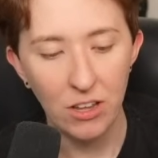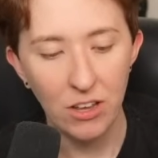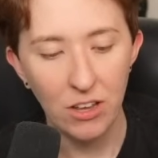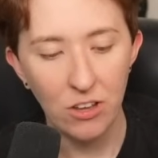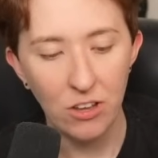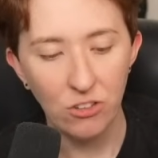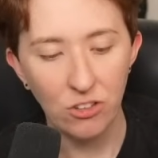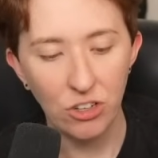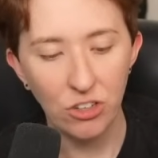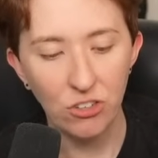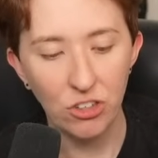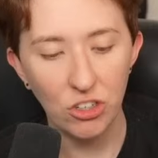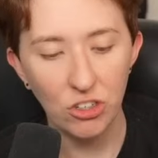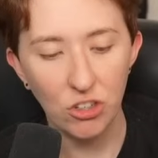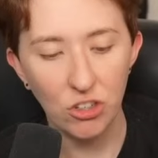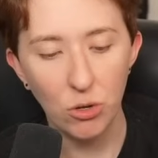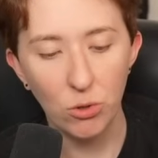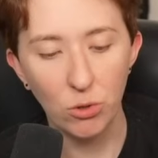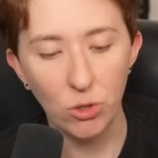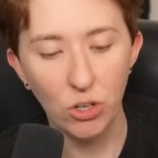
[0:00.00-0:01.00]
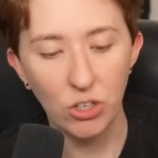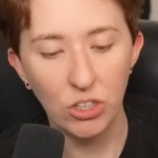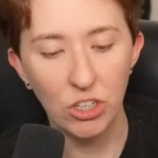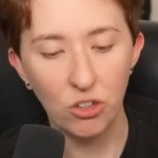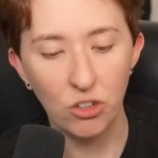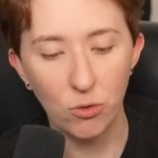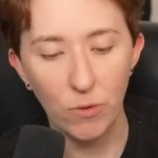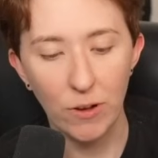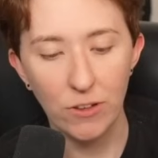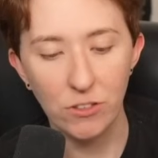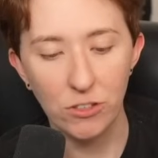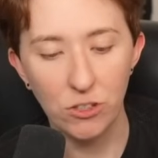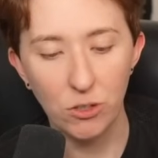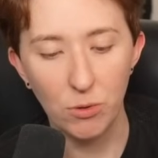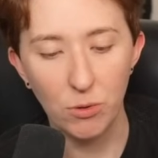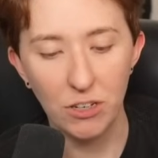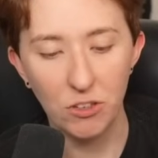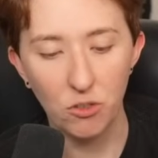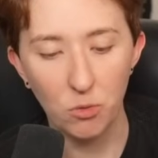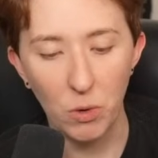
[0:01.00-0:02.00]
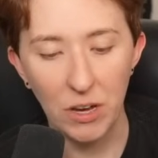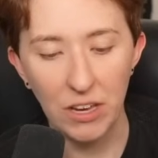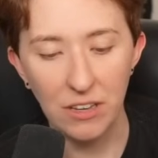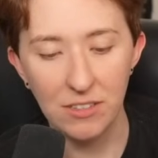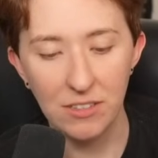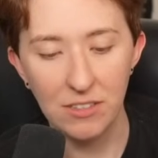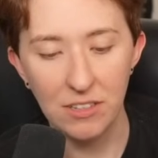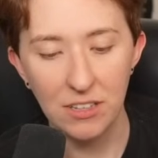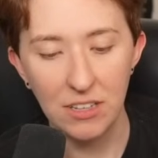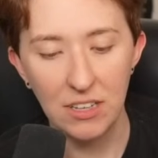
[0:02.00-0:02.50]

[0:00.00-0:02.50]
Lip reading: Shen Qingqiu looked at Xuansu at his waist.